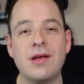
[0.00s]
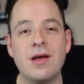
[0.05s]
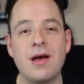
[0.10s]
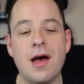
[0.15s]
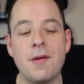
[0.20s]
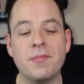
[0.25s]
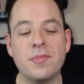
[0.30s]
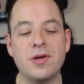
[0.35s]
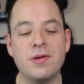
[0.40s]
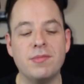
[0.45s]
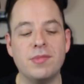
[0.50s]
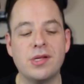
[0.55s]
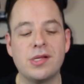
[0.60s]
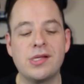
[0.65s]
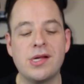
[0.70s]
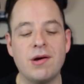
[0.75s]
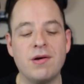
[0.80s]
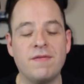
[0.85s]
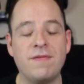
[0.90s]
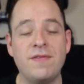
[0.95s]
I'm going to miss
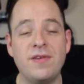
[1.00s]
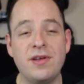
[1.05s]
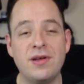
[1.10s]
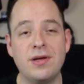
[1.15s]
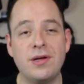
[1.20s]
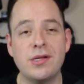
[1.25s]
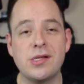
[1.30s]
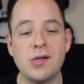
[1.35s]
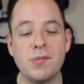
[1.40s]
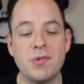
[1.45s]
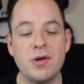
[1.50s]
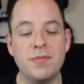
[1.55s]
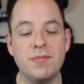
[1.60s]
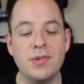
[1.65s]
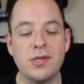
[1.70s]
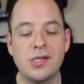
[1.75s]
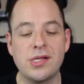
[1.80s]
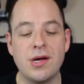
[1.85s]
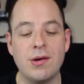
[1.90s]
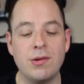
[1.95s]
how it feels, I'm going to
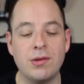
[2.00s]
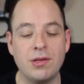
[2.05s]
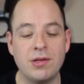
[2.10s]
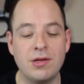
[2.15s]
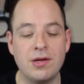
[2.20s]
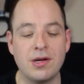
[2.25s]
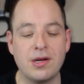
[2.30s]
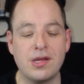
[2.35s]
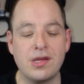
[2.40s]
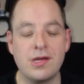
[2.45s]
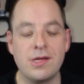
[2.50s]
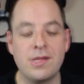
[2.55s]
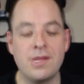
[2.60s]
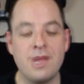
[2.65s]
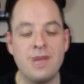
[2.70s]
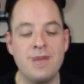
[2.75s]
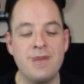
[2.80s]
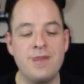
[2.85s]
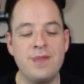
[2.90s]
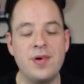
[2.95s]
miss how it looks,
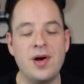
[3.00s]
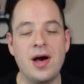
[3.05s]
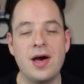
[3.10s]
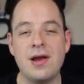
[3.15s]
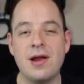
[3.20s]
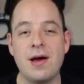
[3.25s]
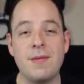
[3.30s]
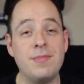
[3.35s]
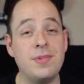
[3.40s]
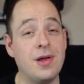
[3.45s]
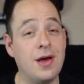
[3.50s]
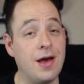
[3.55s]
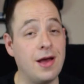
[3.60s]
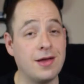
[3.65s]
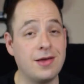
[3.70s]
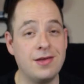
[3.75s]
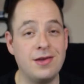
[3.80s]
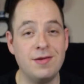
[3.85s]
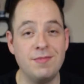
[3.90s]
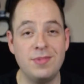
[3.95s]
but I'm not
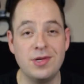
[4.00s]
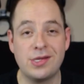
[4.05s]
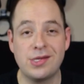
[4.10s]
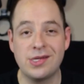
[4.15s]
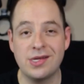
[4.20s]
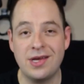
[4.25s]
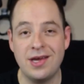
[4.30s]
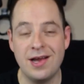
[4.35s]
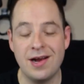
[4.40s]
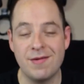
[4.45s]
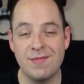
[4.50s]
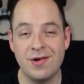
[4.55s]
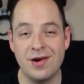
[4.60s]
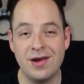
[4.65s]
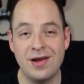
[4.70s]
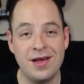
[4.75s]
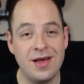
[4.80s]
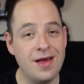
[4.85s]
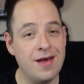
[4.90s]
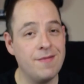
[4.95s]
going to miss the
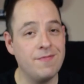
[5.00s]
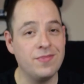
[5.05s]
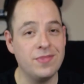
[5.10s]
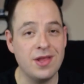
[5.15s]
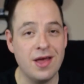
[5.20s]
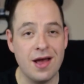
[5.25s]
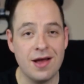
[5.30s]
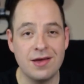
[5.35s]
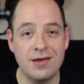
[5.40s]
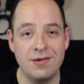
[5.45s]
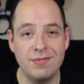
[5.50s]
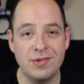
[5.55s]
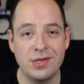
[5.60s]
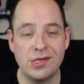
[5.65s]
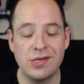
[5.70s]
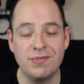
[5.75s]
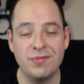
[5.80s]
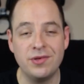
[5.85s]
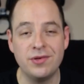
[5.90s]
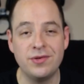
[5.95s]
camera, I'm not going to miss
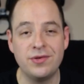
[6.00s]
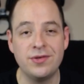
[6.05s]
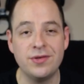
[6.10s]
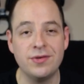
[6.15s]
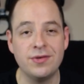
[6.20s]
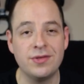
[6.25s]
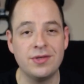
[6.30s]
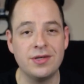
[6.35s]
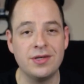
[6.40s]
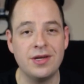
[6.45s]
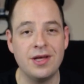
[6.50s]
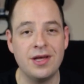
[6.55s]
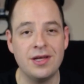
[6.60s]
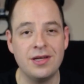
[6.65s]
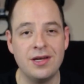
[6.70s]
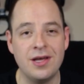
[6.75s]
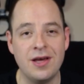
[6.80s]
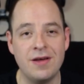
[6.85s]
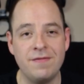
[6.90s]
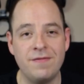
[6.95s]
the Bluetooth and
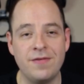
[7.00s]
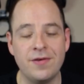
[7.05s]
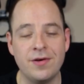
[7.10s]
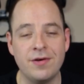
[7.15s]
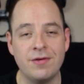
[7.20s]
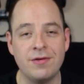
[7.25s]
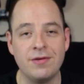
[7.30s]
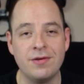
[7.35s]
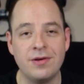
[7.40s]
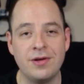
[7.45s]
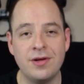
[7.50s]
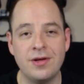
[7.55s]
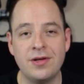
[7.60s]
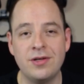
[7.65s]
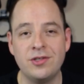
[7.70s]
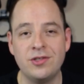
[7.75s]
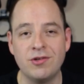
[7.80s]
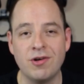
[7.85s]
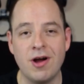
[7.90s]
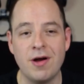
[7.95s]
headphone
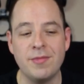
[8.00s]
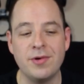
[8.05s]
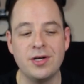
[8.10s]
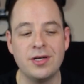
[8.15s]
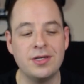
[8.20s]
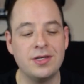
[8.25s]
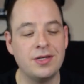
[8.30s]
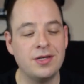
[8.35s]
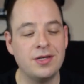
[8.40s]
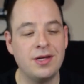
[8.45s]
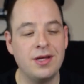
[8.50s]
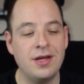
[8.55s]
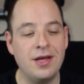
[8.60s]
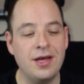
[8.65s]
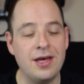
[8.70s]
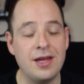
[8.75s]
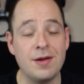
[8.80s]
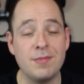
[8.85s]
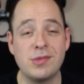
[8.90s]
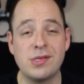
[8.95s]
drama.
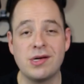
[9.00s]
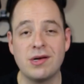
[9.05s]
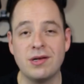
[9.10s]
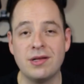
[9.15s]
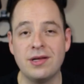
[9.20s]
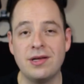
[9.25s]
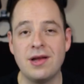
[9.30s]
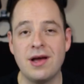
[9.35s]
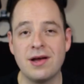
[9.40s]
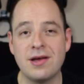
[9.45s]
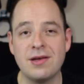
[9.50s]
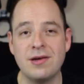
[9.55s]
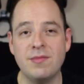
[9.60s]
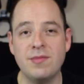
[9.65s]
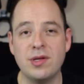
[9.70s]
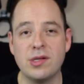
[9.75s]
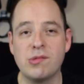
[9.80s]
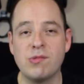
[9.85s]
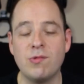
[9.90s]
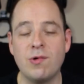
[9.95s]
And I'm certainly not going to
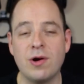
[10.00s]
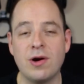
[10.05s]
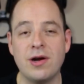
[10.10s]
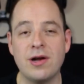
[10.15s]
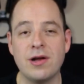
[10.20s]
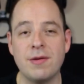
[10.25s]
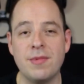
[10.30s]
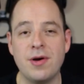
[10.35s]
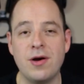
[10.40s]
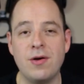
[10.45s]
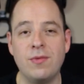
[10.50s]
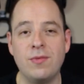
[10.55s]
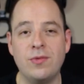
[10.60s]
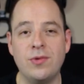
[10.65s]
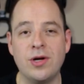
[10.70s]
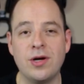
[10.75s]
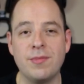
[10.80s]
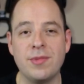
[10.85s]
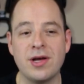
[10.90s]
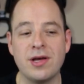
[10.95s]
miss worrying about
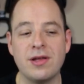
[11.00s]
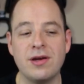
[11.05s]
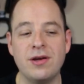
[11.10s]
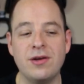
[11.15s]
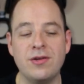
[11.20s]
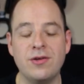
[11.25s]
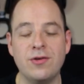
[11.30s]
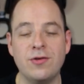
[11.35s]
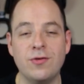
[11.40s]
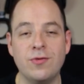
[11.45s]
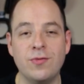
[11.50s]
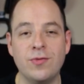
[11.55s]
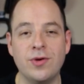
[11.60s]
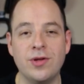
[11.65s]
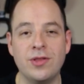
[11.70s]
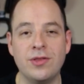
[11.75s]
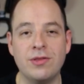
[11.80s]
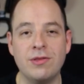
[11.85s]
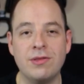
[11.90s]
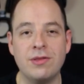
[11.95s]
what am I going to do
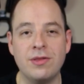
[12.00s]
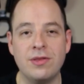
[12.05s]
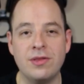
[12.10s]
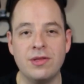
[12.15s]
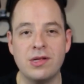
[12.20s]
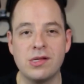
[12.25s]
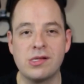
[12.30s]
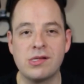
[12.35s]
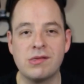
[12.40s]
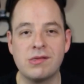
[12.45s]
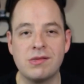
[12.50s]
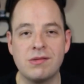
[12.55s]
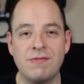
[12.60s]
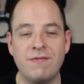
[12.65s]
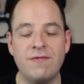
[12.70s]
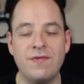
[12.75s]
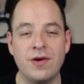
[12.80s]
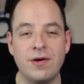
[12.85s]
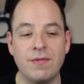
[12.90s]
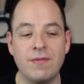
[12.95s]
when this
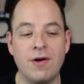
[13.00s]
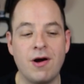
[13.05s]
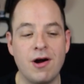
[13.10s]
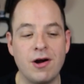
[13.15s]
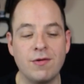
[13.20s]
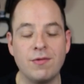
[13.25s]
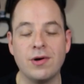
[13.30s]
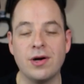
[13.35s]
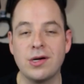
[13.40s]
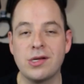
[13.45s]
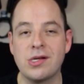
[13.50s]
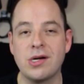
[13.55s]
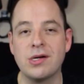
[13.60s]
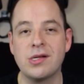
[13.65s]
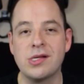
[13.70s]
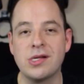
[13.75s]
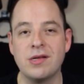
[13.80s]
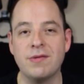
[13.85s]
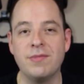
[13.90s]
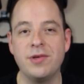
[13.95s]
phone hardware starts
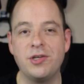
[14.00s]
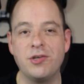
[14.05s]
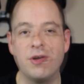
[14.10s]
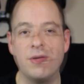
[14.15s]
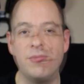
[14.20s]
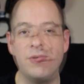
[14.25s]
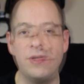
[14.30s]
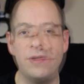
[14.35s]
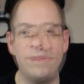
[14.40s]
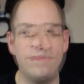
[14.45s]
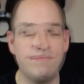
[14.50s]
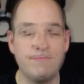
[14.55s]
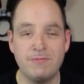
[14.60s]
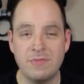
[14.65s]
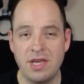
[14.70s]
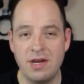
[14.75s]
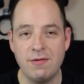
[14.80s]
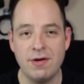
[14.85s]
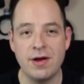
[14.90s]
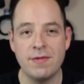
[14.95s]
to give me trouble.
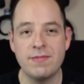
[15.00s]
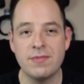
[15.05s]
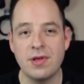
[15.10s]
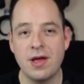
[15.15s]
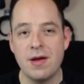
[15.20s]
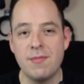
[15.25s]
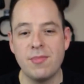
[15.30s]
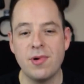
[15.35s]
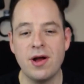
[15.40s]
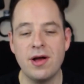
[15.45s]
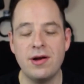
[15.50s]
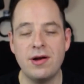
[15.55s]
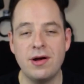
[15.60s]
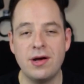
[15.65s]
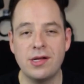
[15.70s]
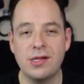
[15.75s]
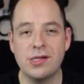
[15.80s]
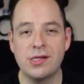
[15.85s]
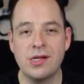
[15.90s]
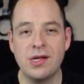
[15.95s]
Anyway, I'm Brian
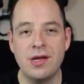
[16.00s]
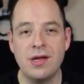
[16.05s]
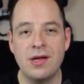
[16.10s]
Haas.